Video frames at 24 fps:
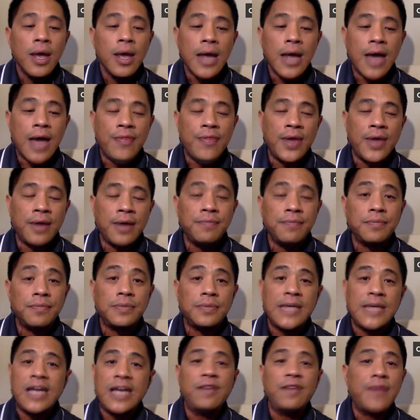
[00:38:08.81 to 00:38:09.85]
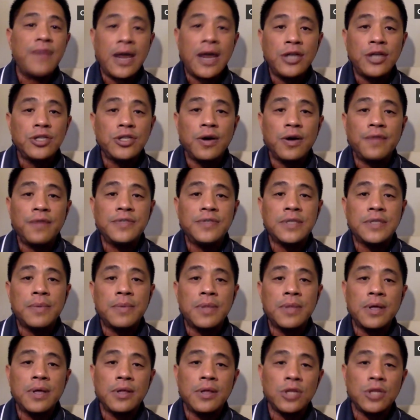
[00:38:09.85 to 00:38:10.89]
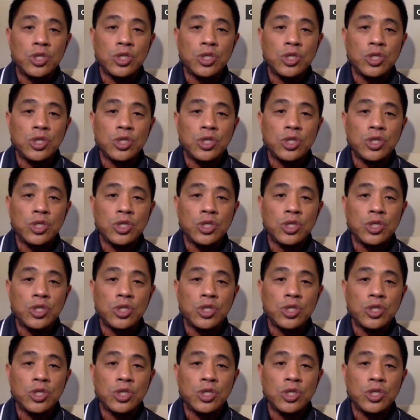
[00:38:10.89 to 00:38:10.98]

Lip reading: And then take advantage of some of the